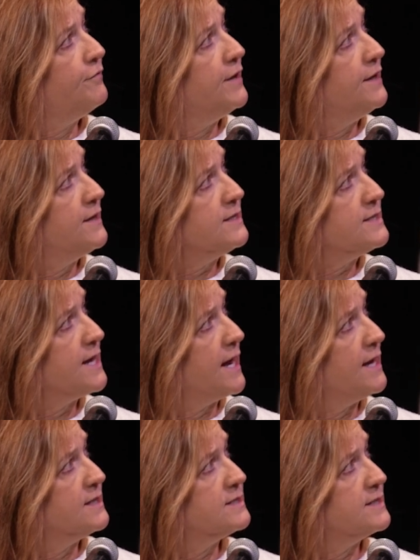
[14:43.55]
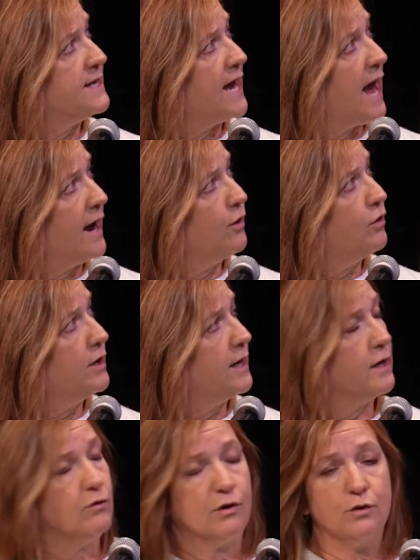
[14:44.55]
In this case, the
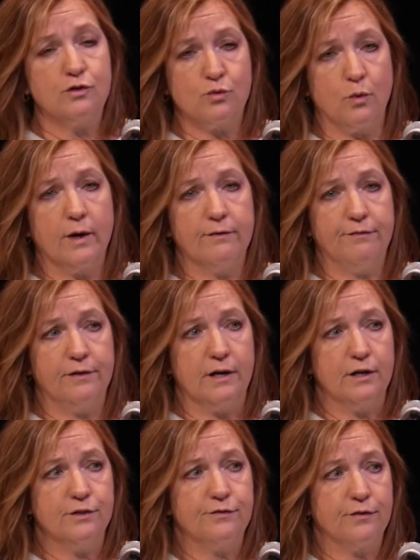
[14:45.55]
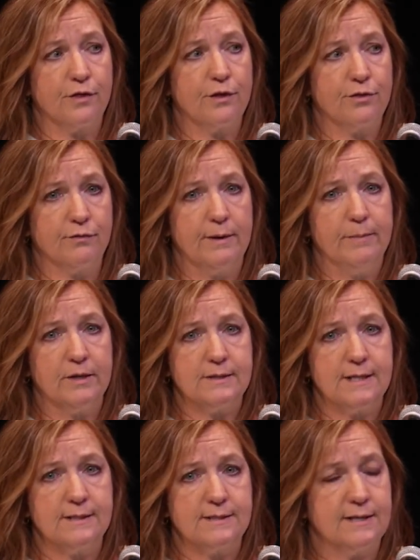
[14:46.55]
aggregate gross square footage for the 3
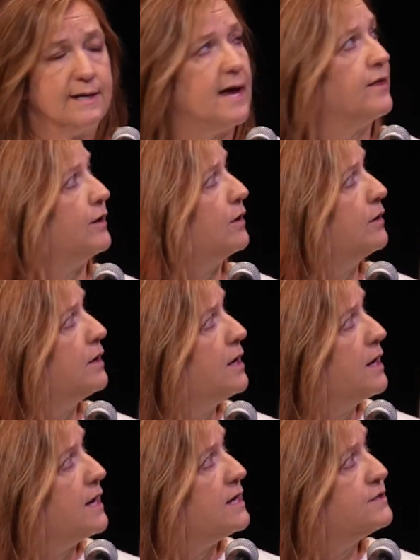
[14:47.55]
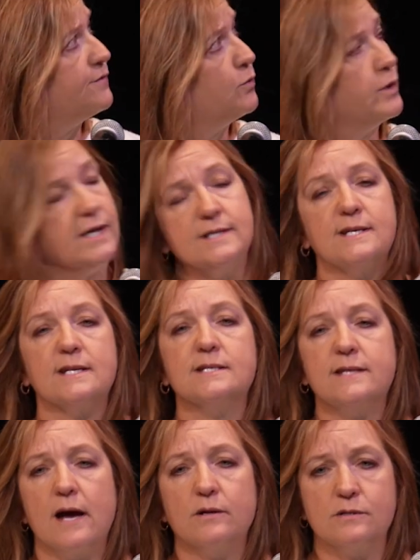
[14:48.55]
buildings together is
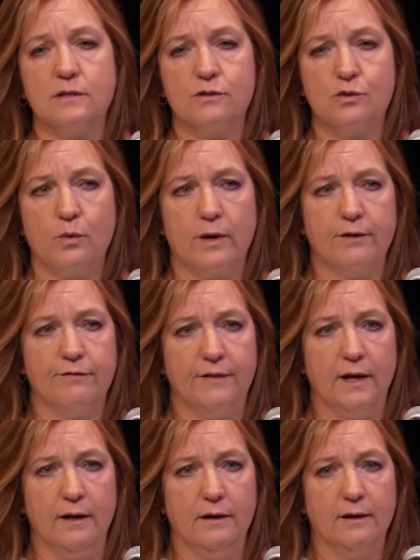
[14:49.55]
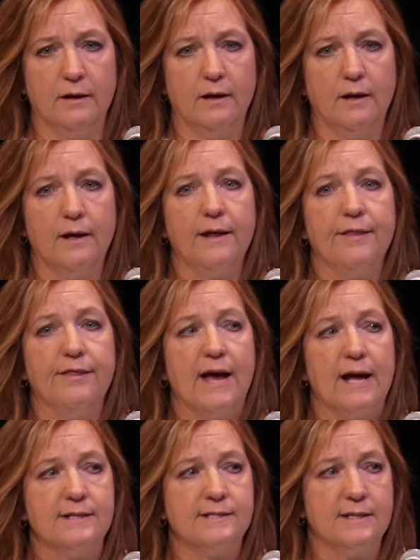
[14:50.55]
46,000 square feet.
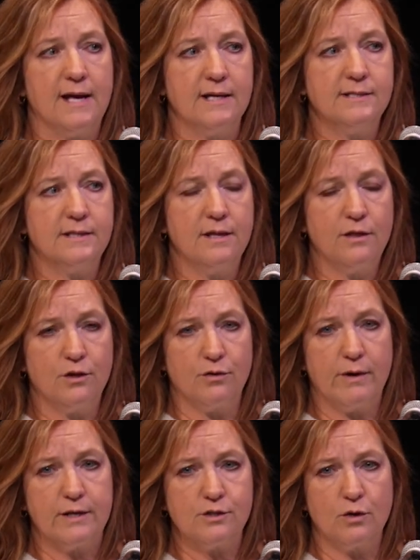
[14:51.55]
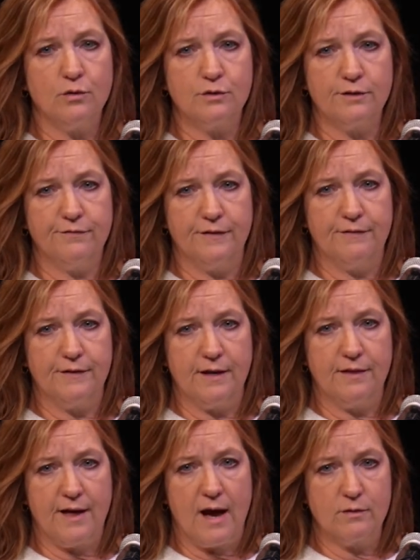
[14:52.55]
That's less than the threshold of
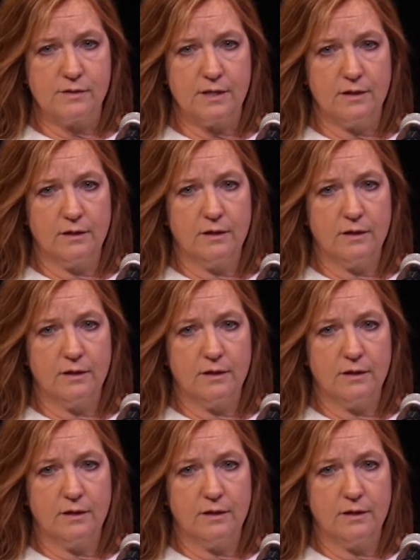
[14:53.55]
50,000,